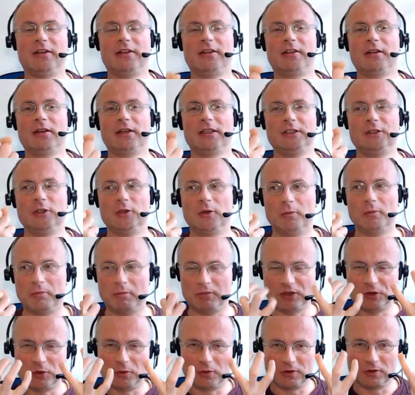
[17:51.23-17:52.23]

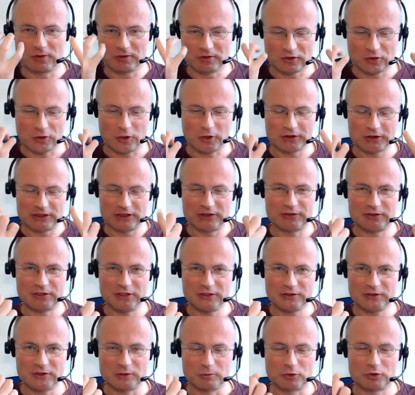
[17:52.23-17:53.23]
your cognitive
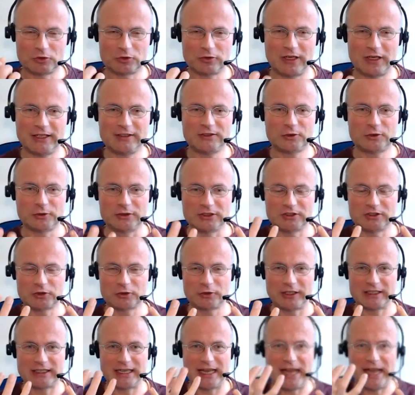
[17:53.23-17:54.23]
system tries to
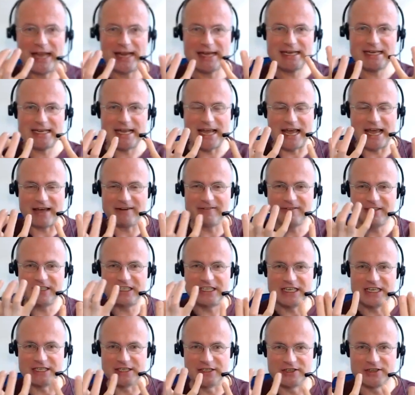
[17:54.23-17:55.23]
extract any
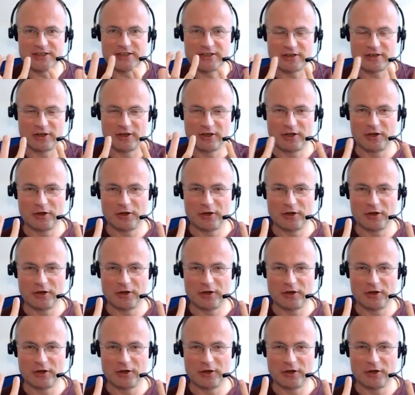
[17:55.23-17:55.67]
evidence